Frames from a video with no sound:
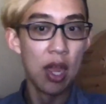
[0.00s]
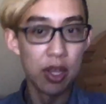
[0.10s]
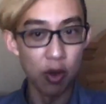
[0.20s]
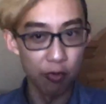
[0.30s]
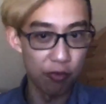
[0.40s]

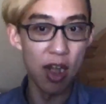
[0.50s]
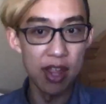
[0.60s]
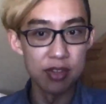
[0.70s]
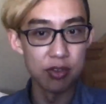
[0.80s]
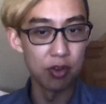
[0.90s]
your
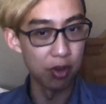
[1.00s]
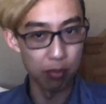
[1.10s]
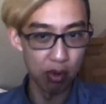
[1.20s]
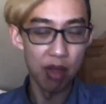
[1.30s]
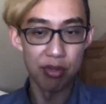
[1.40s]
friends or your
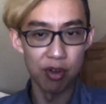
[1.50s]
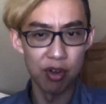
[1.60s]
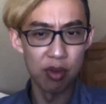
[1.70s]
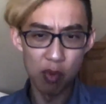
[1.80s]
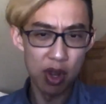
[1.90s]

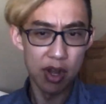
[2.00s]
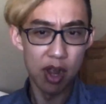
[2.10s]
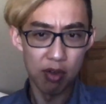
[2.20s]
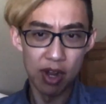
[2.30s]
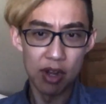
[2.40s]
brother and
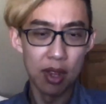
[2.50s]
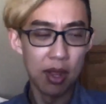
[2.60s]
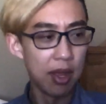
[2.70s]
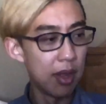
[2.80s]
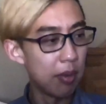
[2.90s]
whatnot, right?
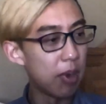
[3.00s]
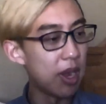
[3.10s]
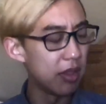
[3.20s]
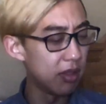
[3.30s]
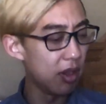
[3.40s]

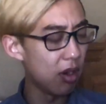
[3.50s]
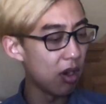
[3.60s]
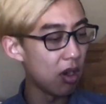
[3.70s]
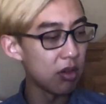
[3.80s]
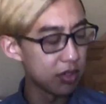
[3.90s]
But there
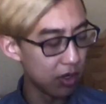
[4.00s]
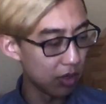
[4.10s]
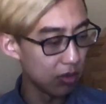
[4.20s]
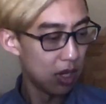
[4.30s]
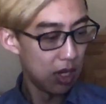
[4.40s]
are
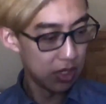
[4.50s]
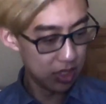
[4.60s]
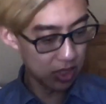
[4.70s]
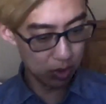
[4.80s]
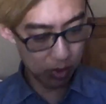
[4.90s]
also
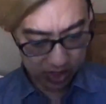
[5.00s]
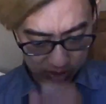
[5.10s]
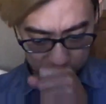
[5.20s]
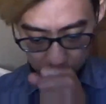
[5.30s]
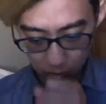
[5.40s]

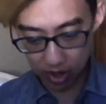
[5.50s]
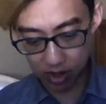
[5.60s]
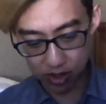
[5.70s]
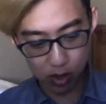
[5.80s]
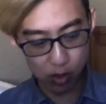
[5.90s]
situations where
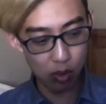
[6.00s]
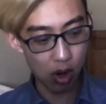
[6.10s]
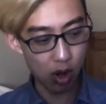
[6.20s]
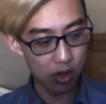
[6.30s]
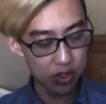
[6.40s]
you
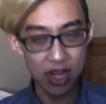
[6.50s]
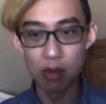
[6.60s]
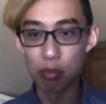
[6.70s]
are saying